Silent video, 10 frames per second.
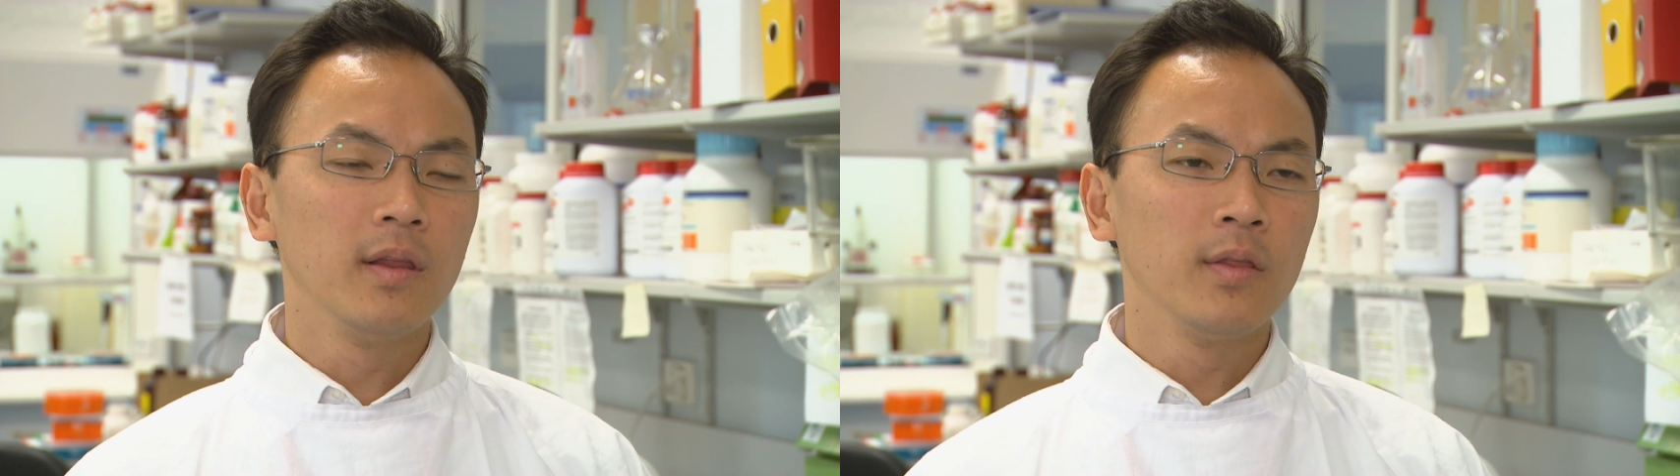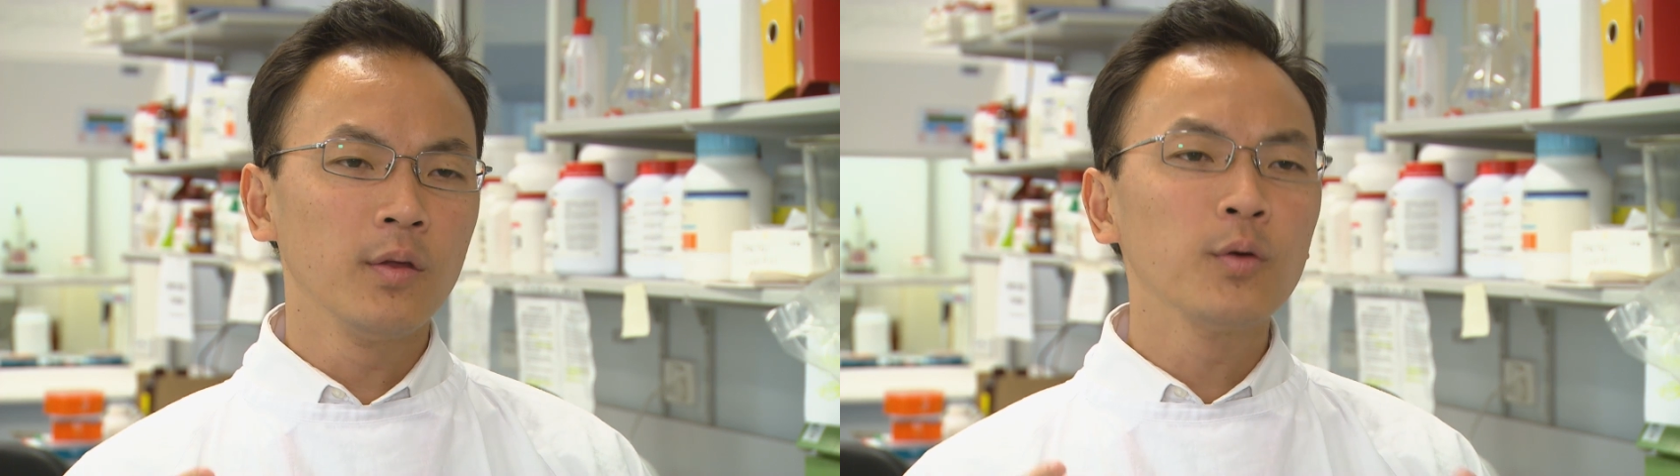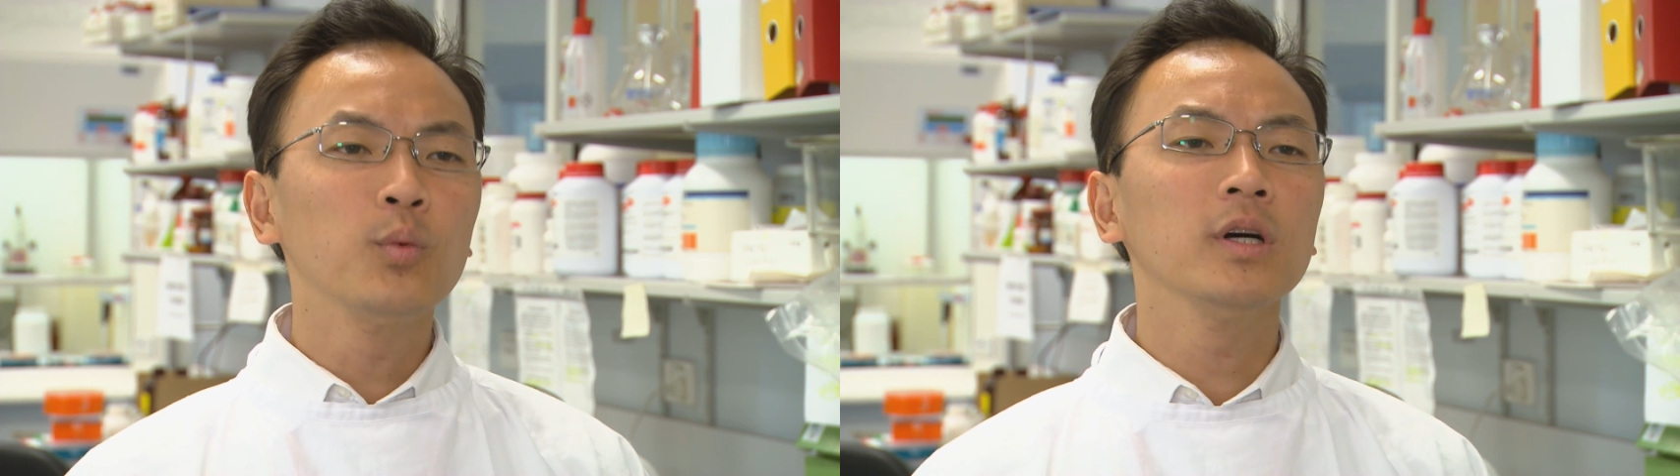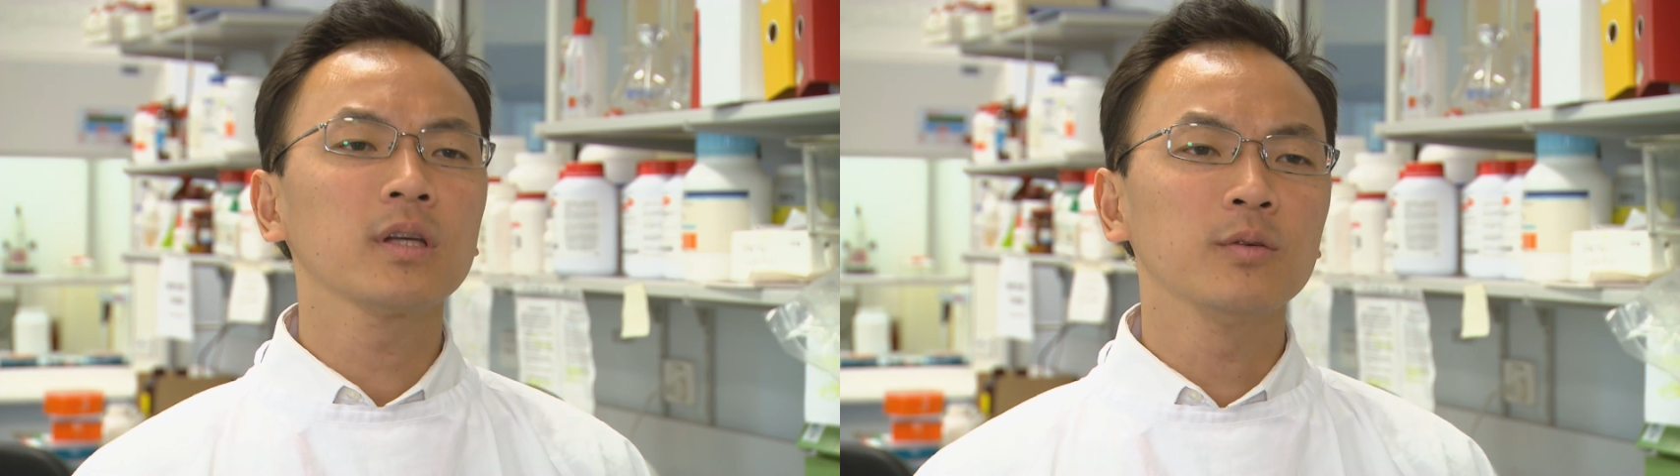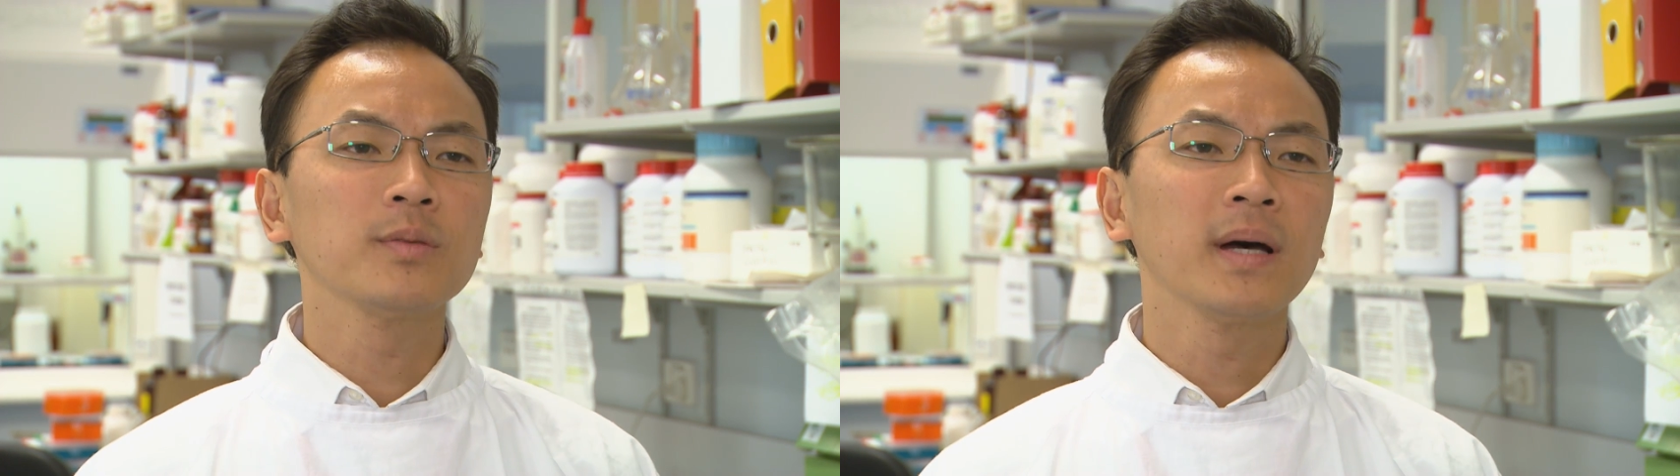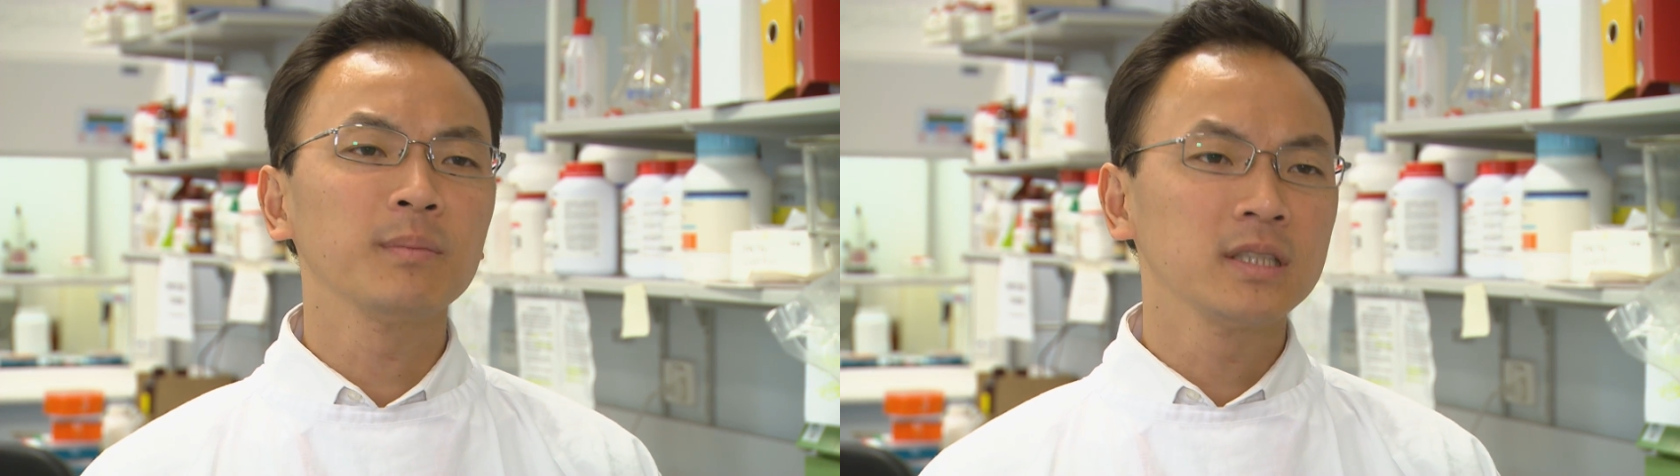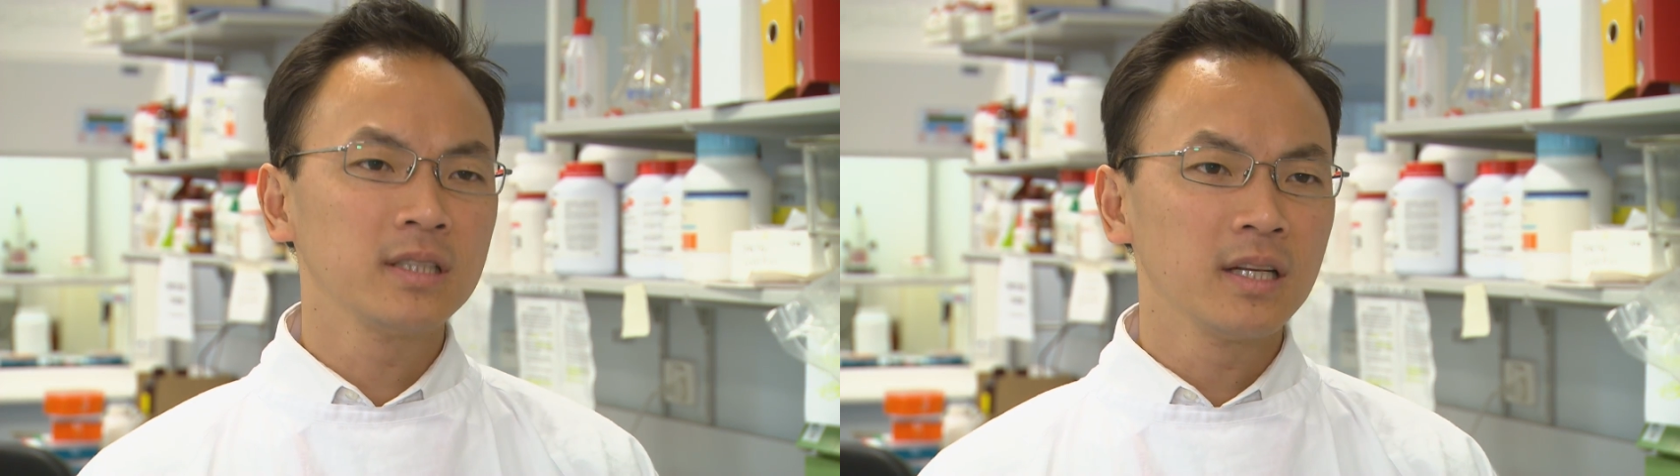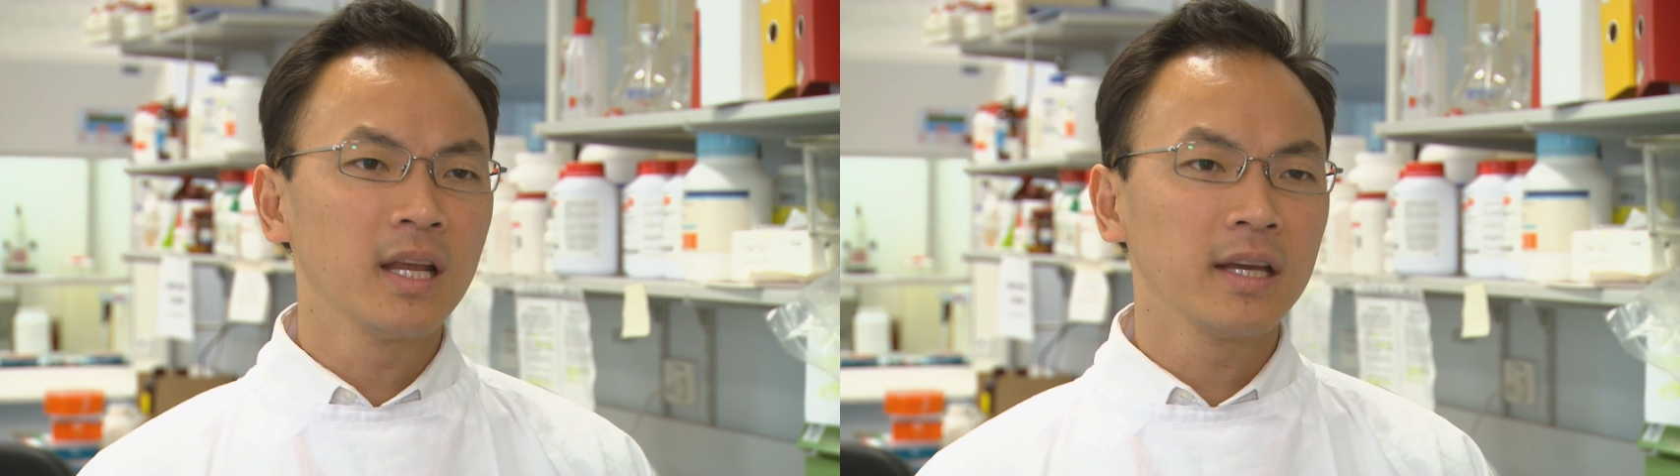the, the work that was
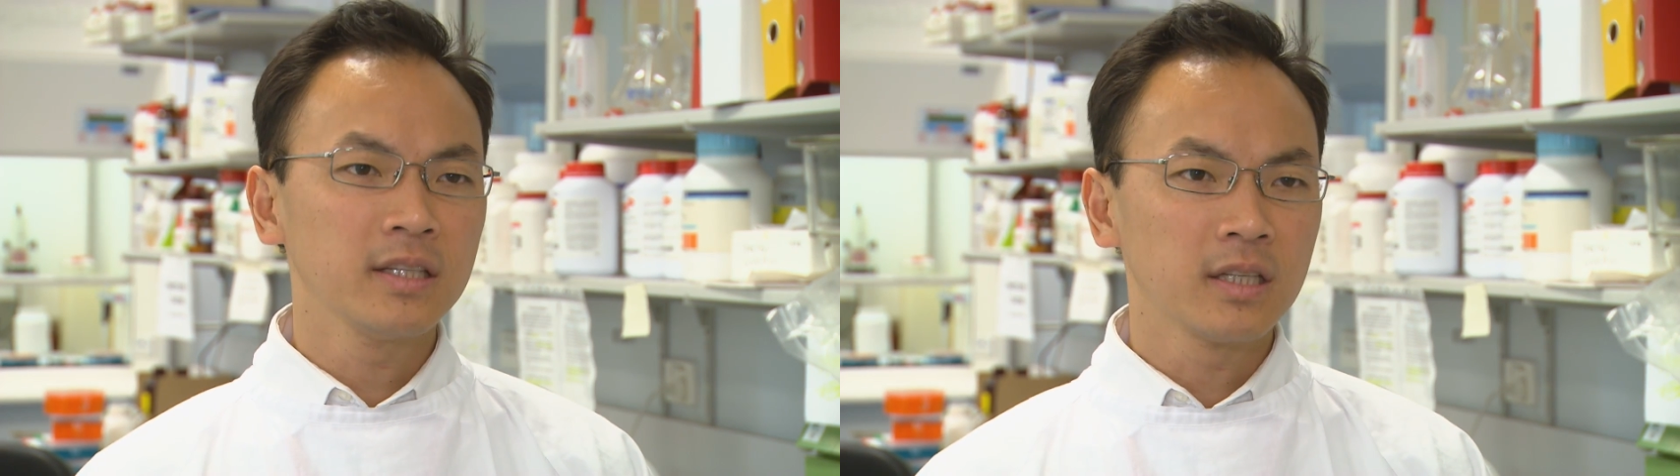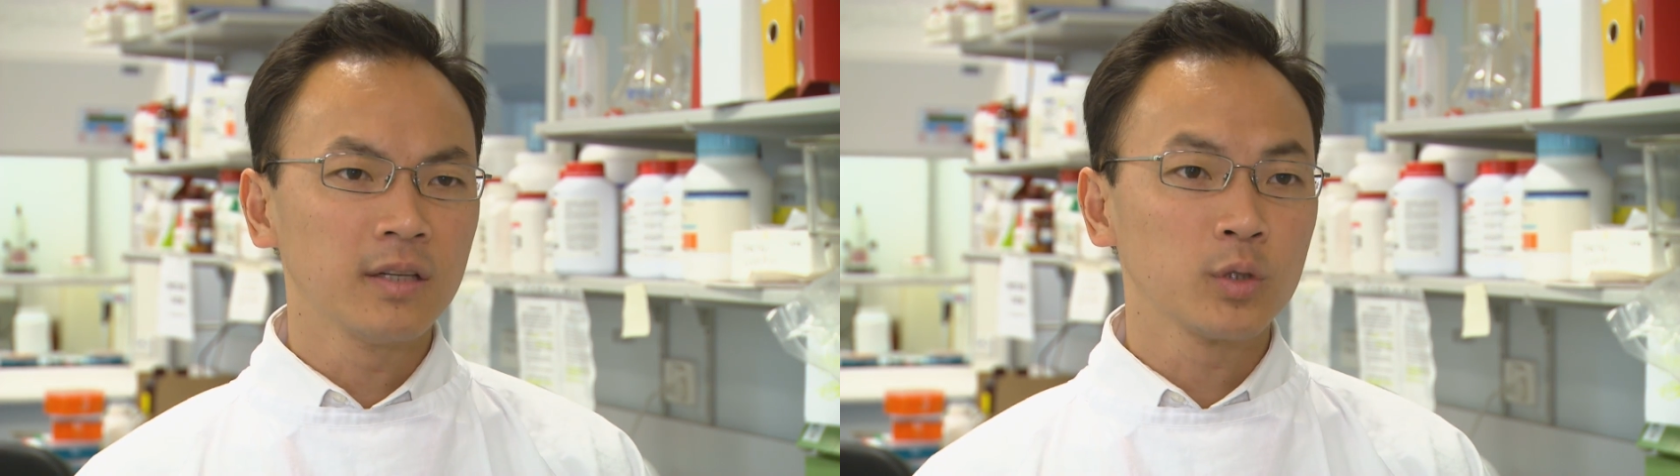published in Nature